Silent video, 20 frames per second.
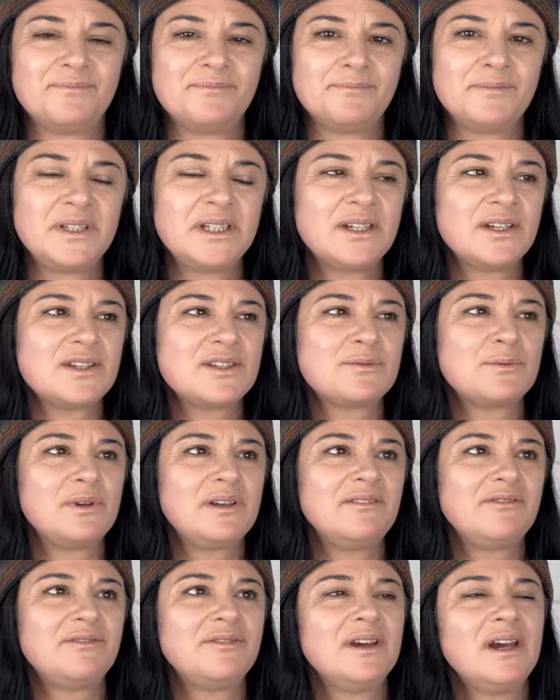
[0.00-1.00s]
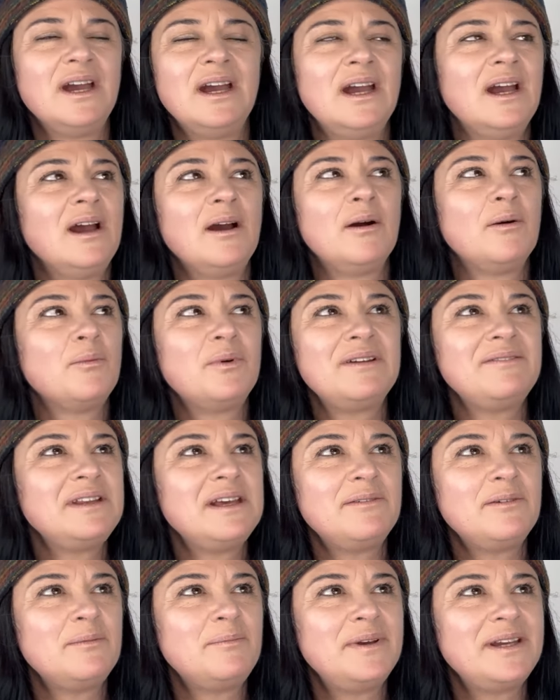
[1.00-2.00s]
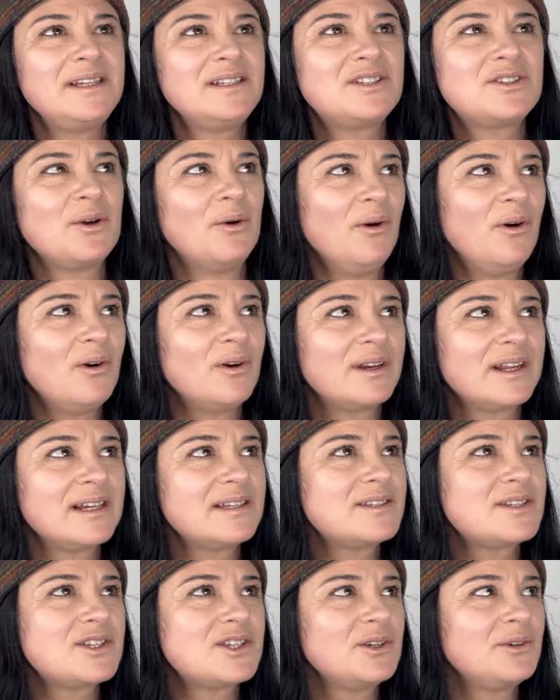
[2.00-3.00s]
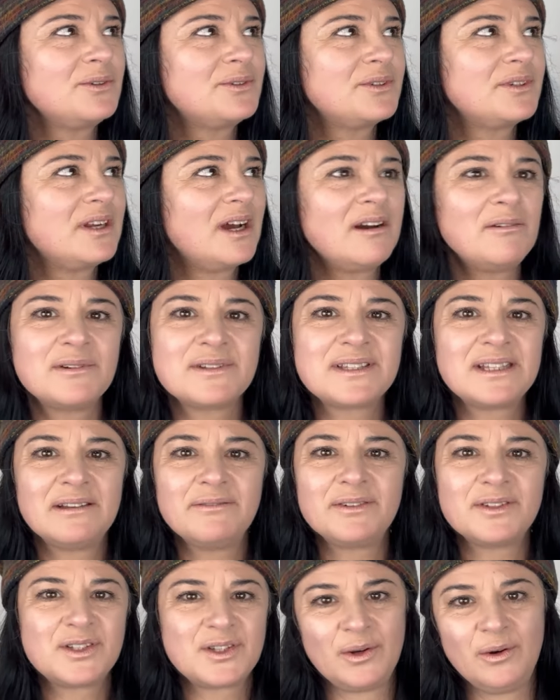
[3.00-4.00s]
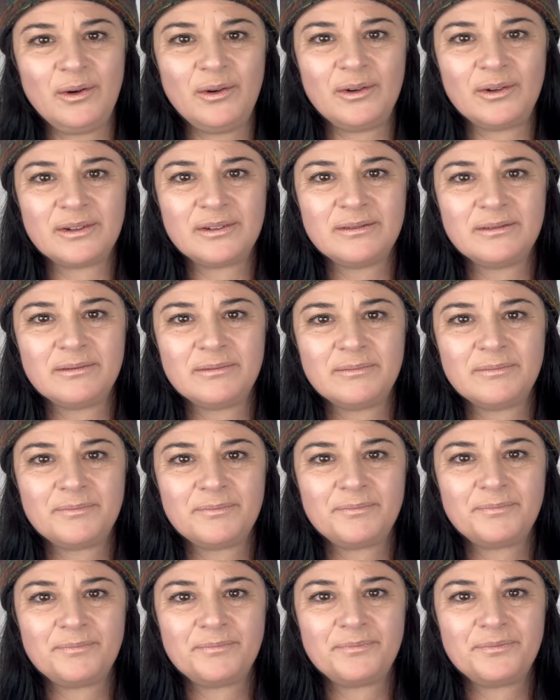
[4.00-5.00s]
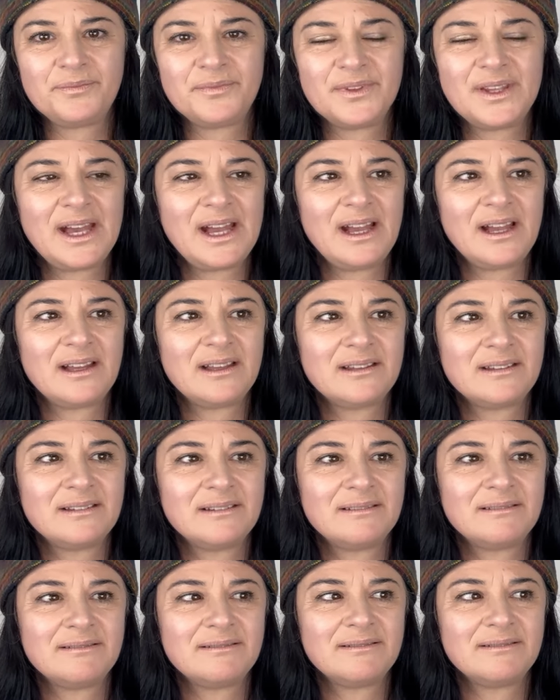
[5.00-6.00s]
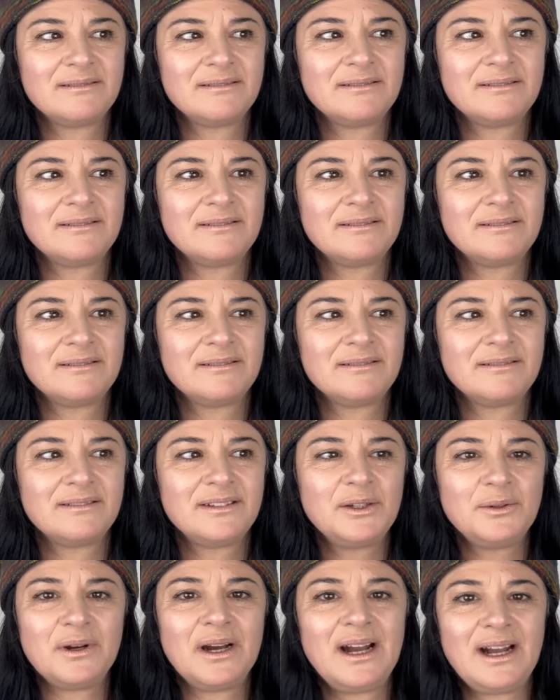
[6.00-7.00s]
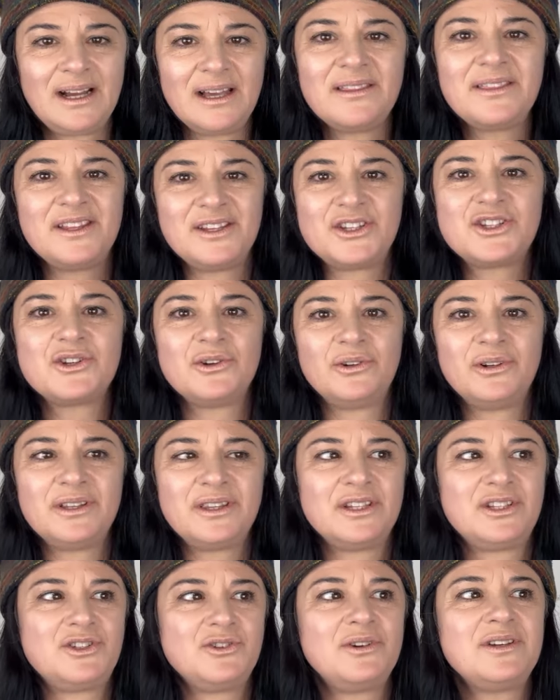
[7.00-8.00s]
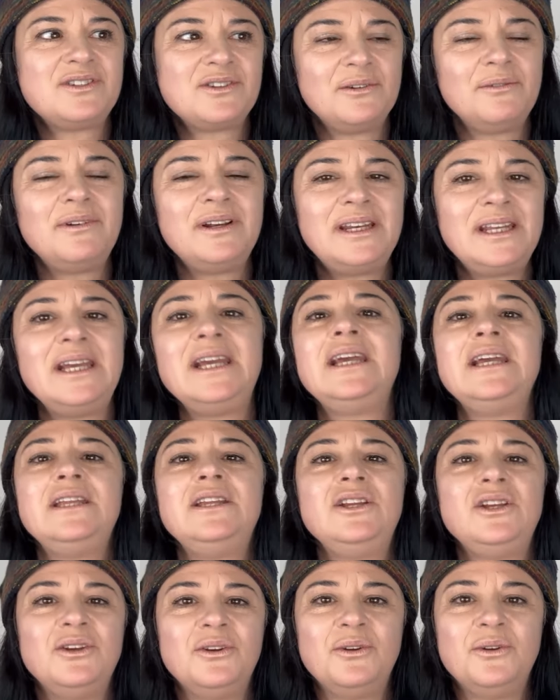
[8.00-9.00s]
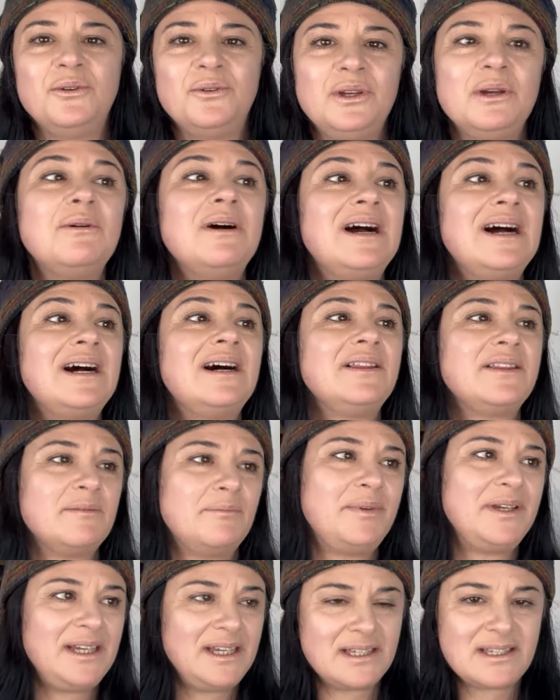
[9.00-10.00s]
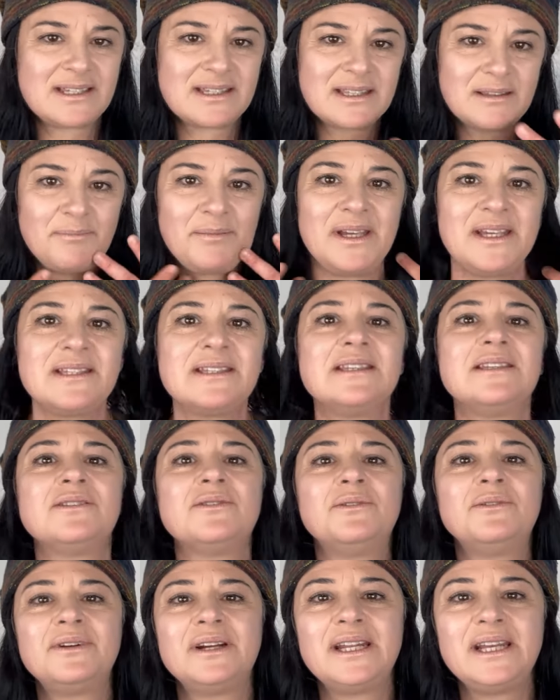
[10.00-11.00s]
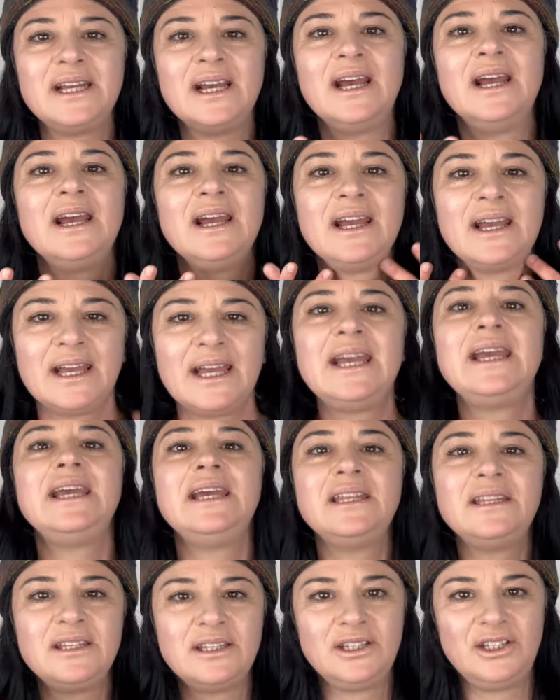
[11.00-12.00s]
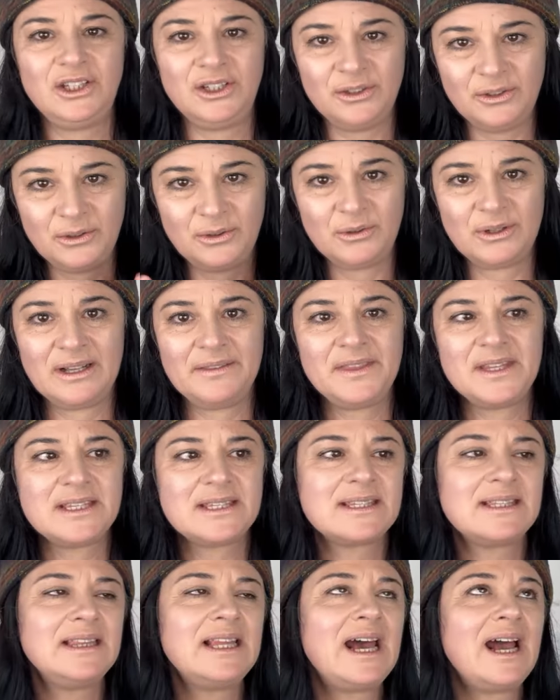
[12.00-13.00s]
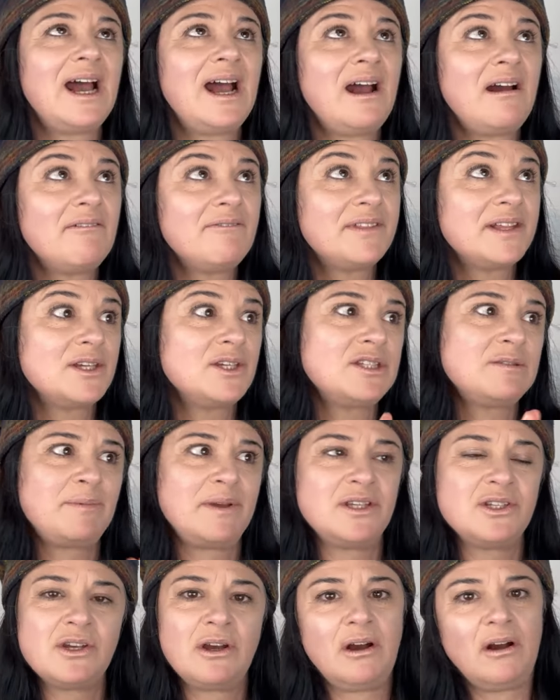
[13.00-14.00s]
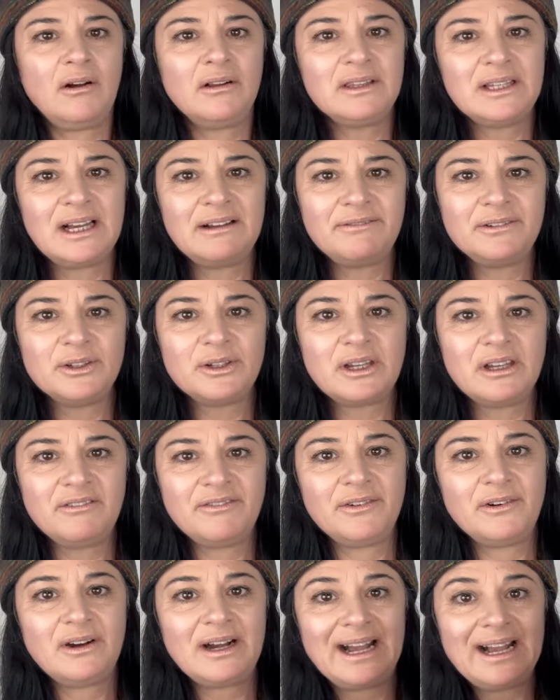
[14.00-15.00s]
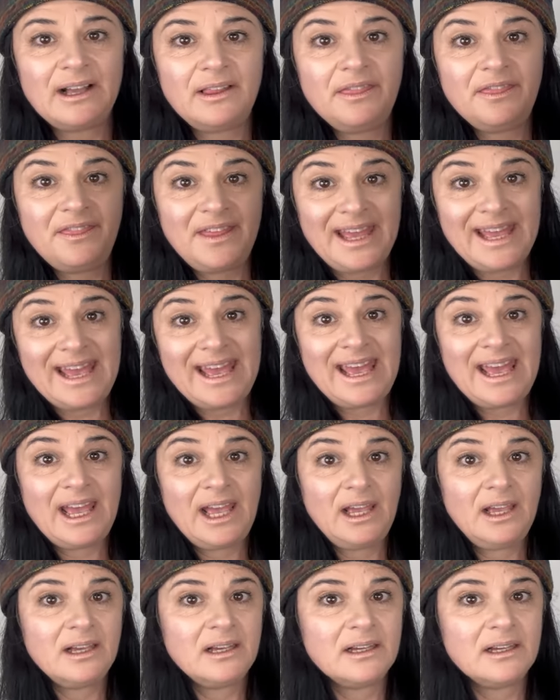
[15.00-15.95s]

Because we've we've never been taught. As children, I was never taught that you are the joy. The joy's already in you. You are the peace. The peace is already in you. And this love that you spend your whole life looking for out there